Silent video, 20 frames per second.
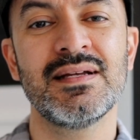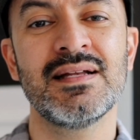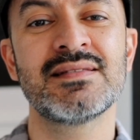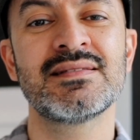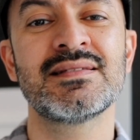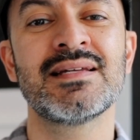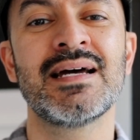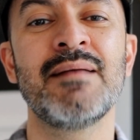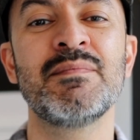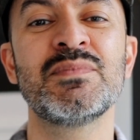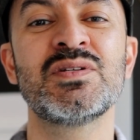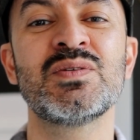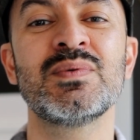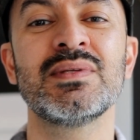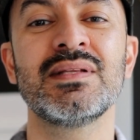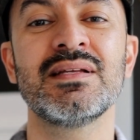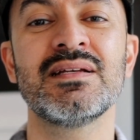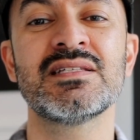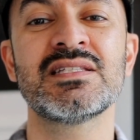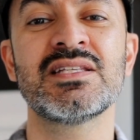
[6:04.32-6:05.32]
it's time to
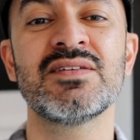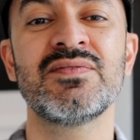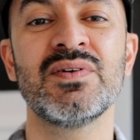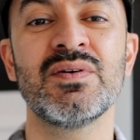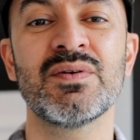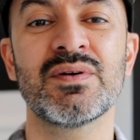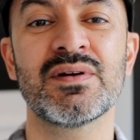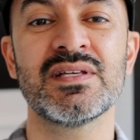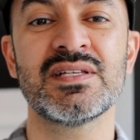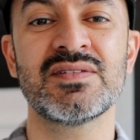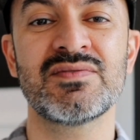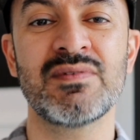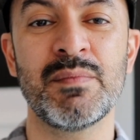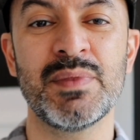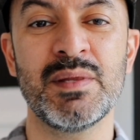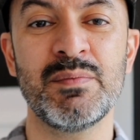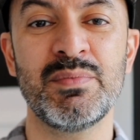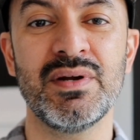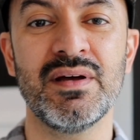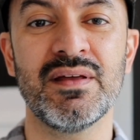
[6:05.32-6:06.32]
release the focus
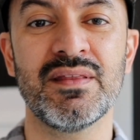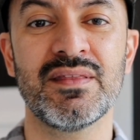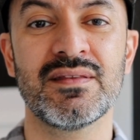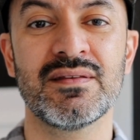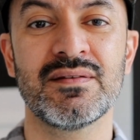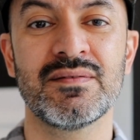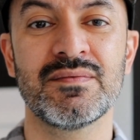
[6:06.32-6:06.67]
from the breath,